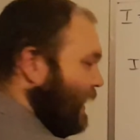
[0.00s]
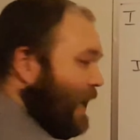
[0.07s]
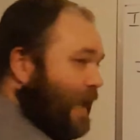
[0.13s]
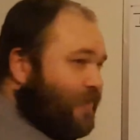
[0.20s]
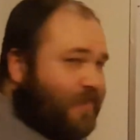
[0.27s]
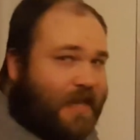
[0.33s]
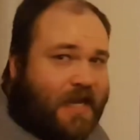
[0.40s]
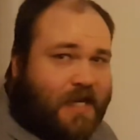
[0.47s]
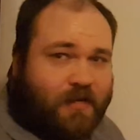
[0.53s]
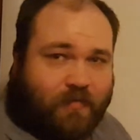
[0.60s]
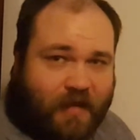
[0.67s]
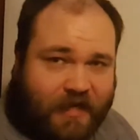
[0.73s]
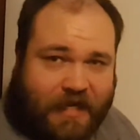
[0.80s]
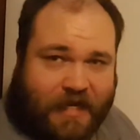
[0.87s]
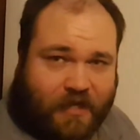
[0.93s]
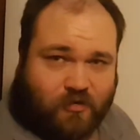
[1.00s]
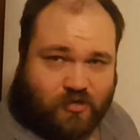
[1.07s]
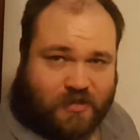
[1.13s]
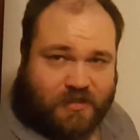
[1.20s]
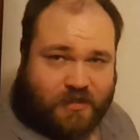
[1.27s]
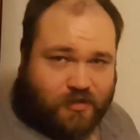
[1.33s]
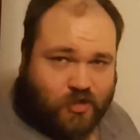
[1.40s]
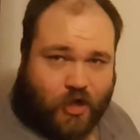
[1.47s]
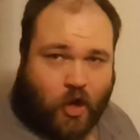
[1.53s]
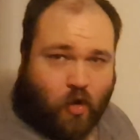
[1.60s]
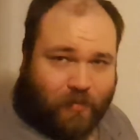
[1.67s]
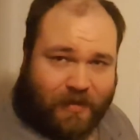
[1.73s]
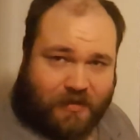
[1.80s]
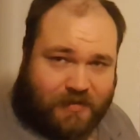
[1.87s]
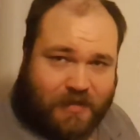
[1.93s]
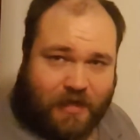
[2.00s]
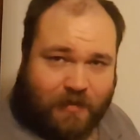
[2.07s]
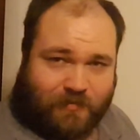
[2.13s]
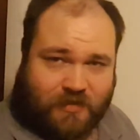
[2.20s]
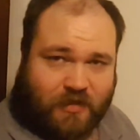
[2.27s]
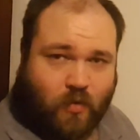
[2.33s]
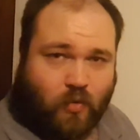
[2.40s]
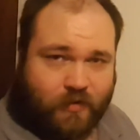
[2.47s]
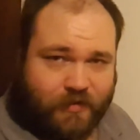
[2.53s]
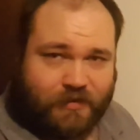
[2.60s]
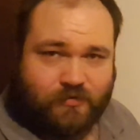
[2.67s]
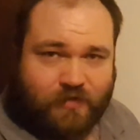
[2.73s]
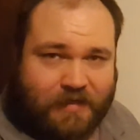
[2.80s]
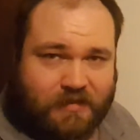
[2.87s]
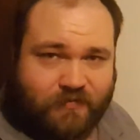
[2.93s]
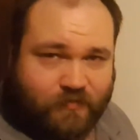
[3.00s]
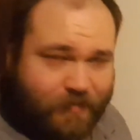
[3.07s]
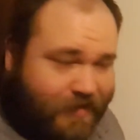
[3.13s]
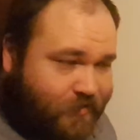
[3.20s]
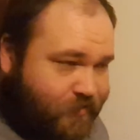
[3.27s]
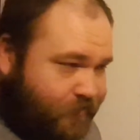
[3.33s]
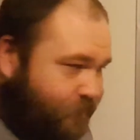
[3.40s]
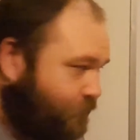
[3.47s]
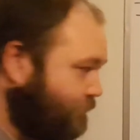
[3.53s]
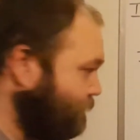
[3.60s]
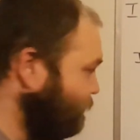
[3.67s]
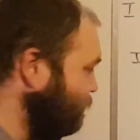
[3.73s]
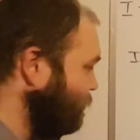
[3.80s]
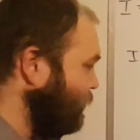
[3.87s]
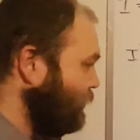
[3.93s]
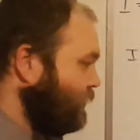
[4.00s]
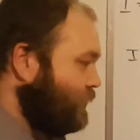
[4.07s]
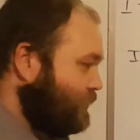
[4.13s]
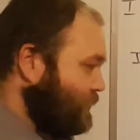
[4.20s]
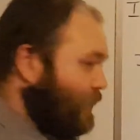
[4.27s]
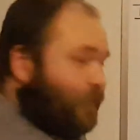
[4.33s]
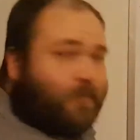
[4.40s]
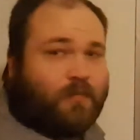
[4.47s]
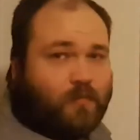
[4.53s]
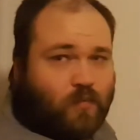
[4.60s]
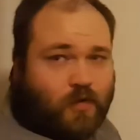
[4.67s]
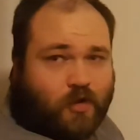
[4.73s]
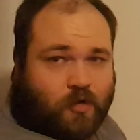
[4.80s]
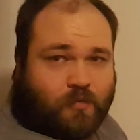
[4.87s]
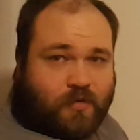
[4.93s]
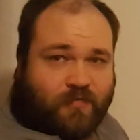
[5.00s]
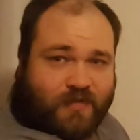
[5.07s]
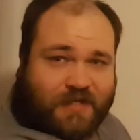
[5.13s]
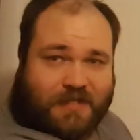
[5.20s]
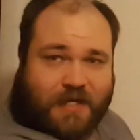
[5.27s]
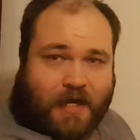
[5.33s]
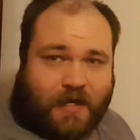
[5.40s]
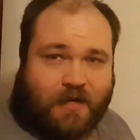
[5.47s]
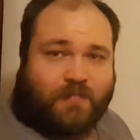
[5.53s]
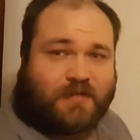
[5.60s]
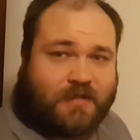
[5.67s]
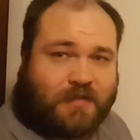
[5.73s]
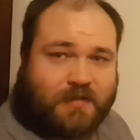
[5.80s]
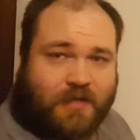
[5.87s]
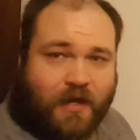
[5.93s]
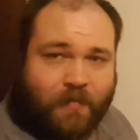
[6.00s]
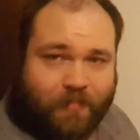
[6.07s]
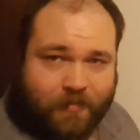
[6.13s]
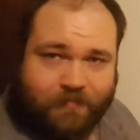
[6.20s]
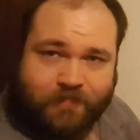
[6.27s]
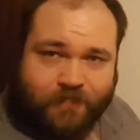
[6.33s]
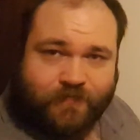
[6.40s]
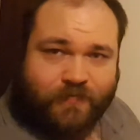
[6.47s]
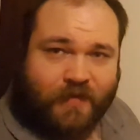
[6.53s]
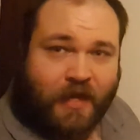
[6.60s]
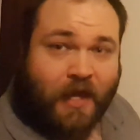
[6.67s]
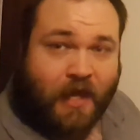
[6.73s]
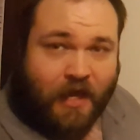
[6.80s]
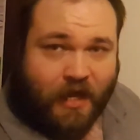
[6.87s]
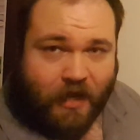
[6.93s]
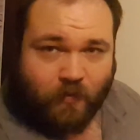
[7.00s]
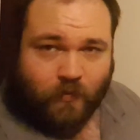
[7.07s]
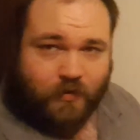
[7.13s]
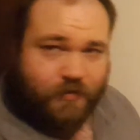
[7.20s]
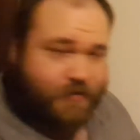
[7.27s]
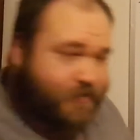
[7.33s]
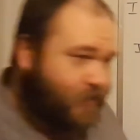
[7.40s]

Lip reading: And then, again, just the Jacobian times the coordinate transformation. So now we're going to move this guy up to the top, and we're going to